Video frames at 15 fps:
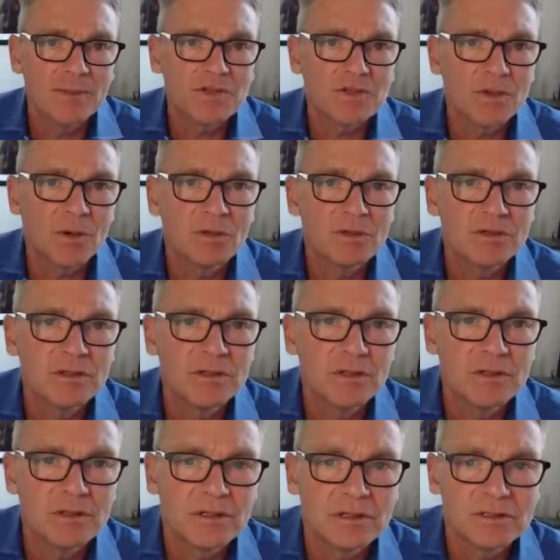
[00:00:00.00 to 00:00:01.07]
So
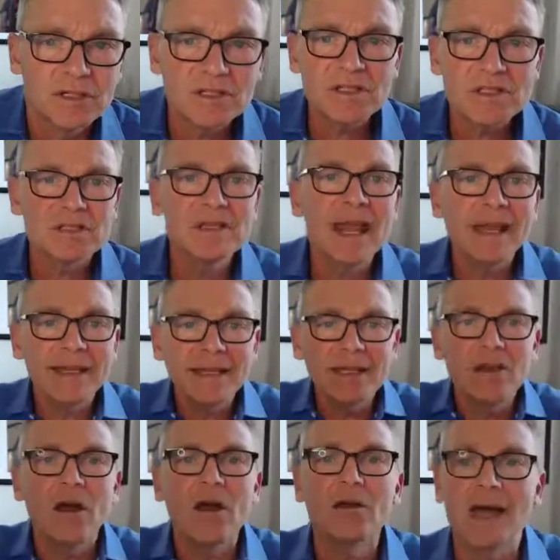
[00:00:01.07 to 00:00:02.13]
just netting
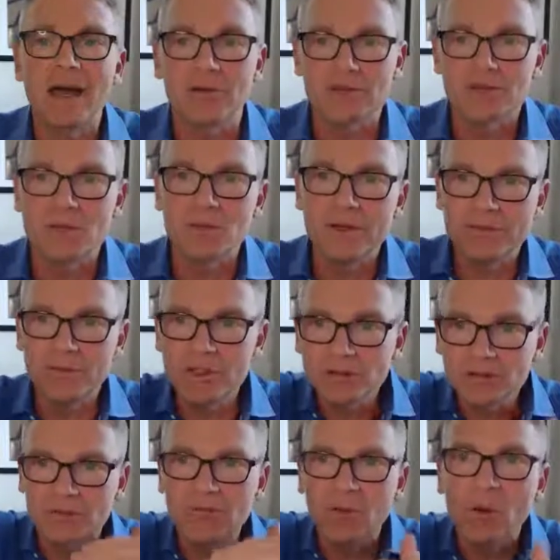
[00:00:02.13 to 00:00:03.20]
it all out. So we
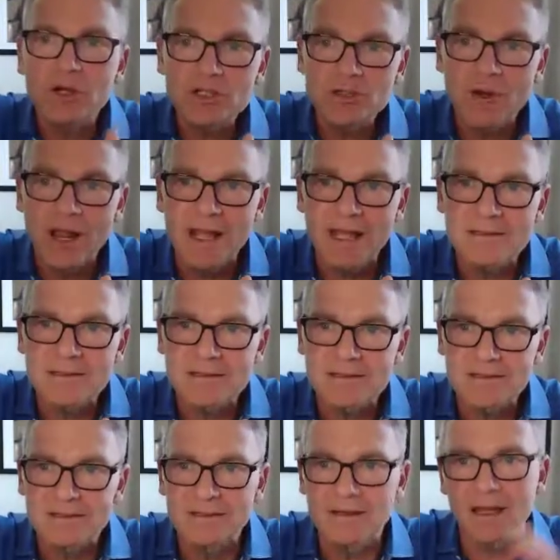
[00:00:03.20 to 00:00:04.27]
looked at 4
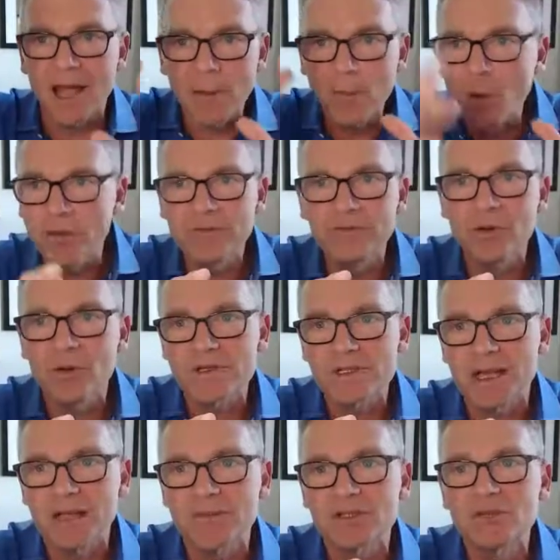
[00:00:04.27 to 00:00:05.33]
trends. I'm only
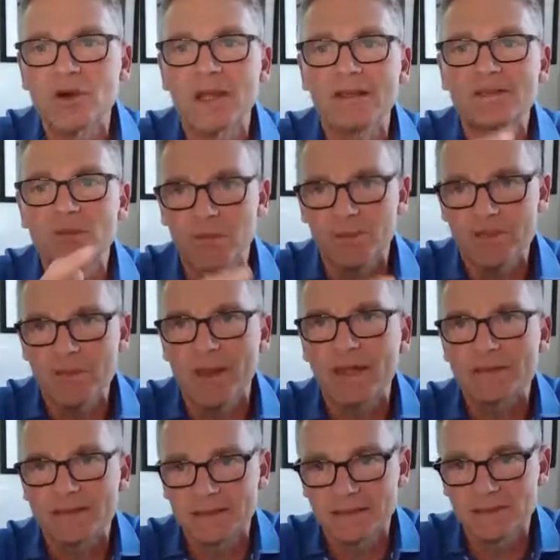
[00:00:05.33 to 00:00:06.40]
focused on the trends with
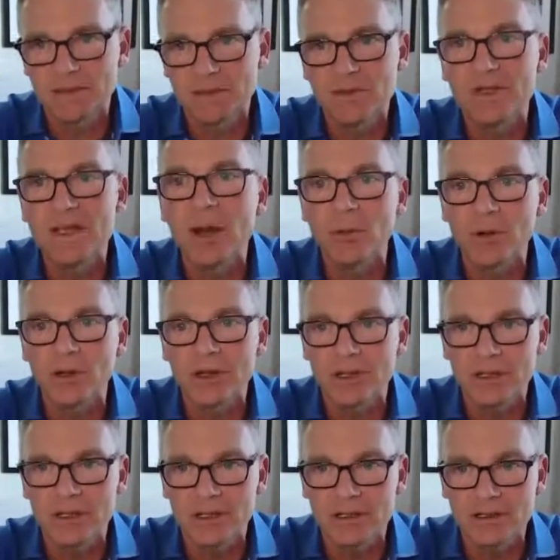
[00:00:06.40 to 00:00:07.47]
respect to the network
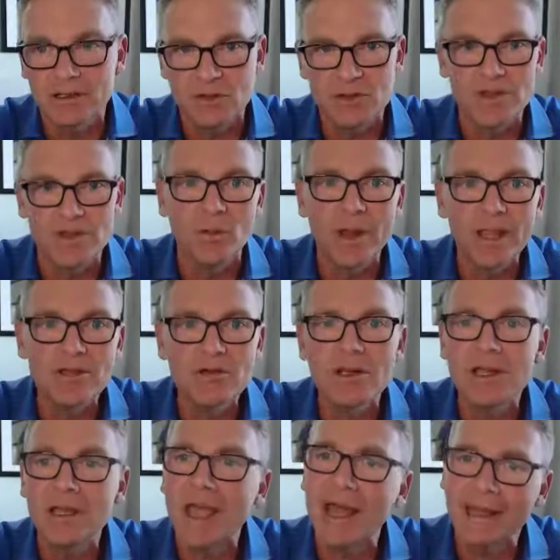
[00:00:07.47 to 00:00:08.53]
issues and the way you
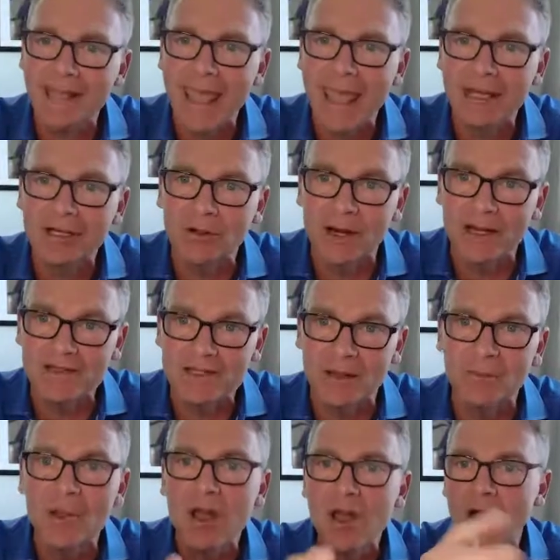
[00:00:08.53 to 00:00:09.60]
kind of categorize
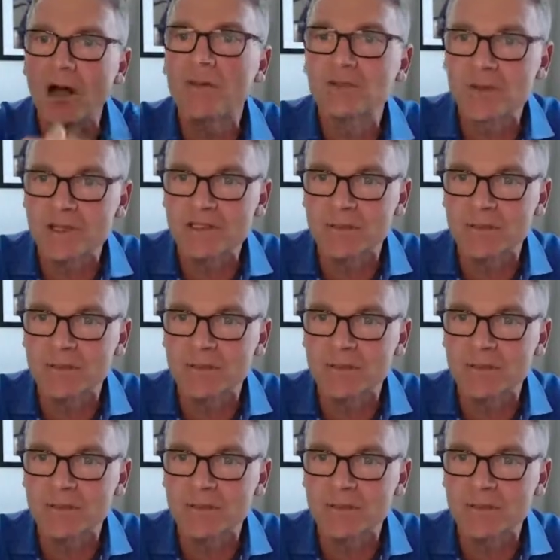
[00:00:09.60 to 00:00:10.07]
them. All the